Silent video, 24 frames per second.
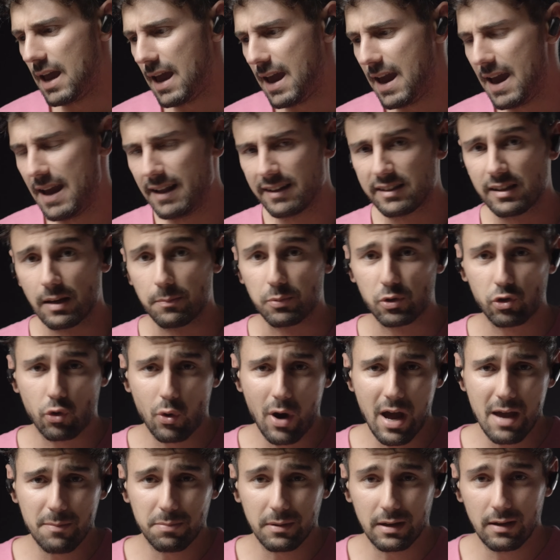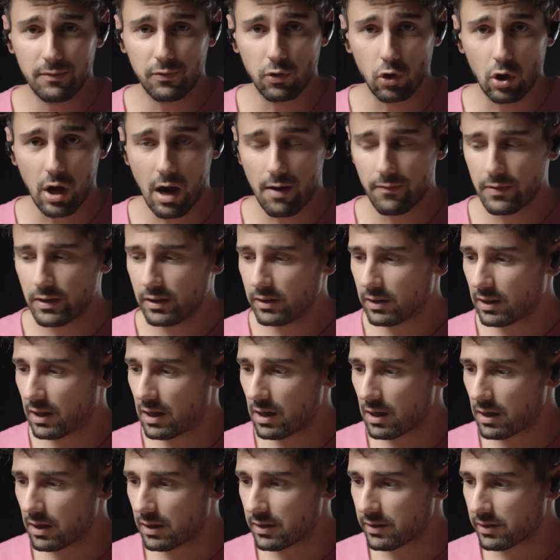And subscribe if you haven't,
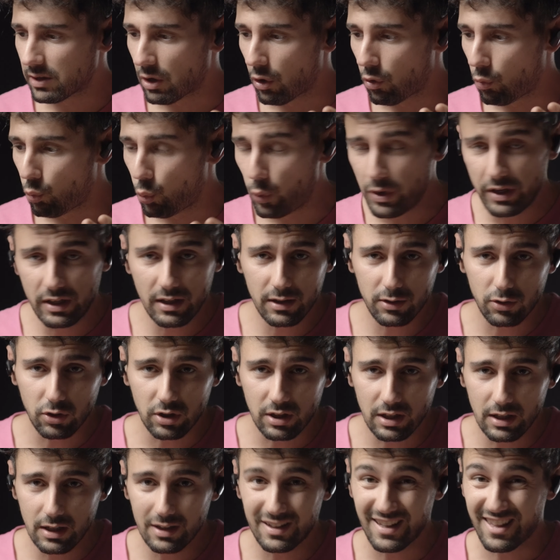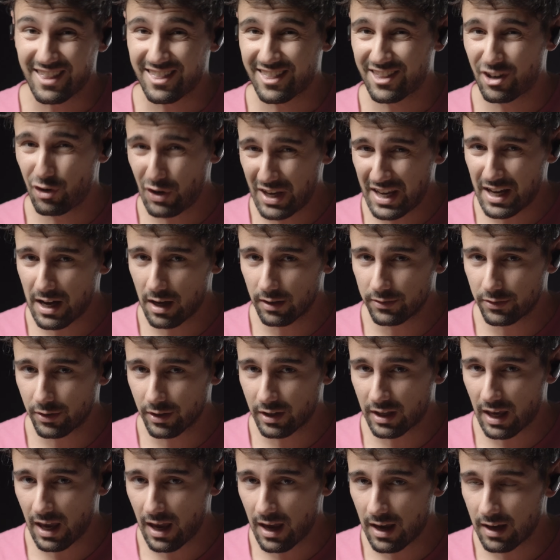because we need to hit
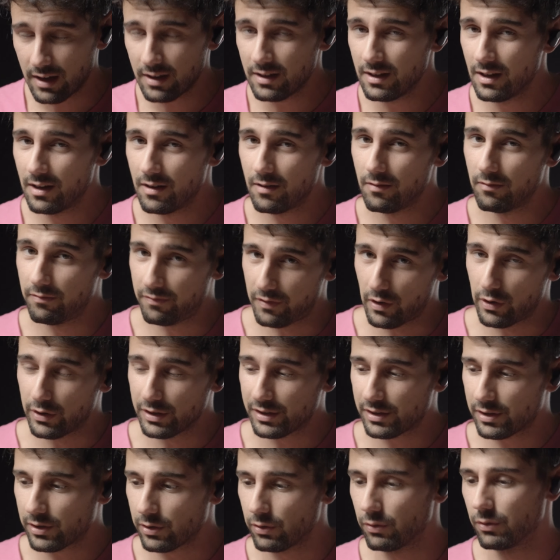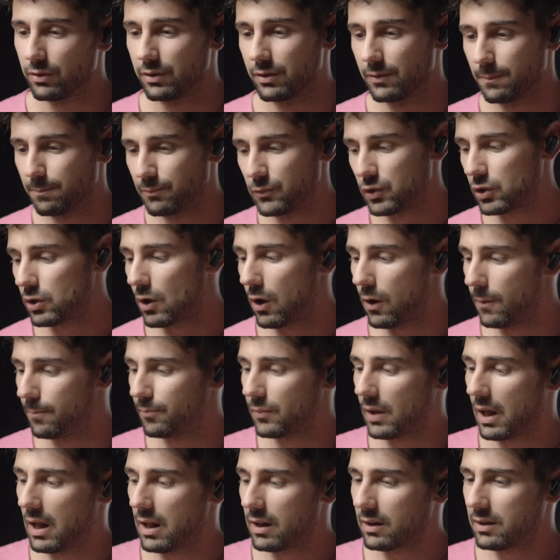300k very soon. So
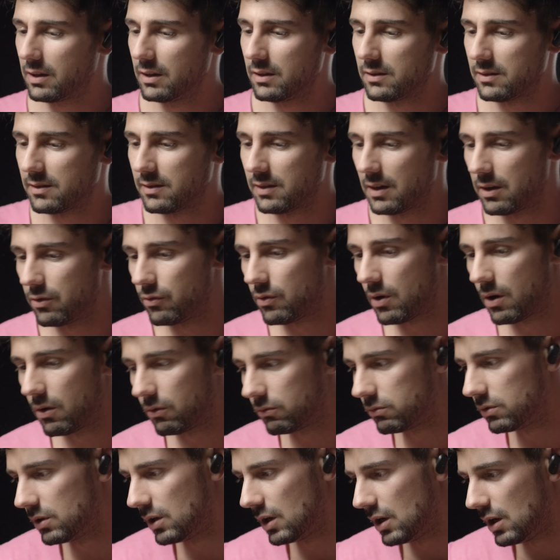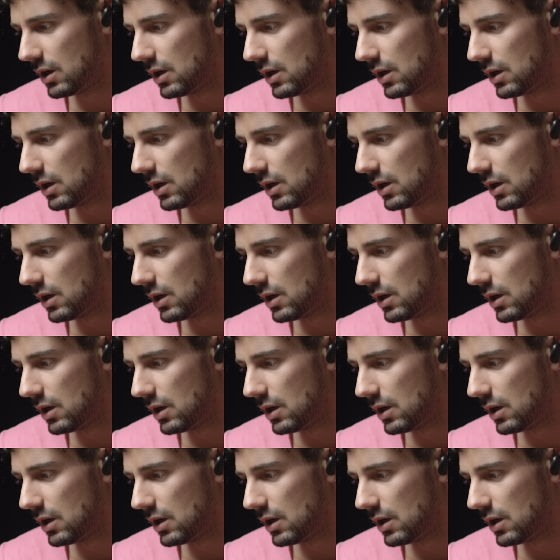I'll hit zero,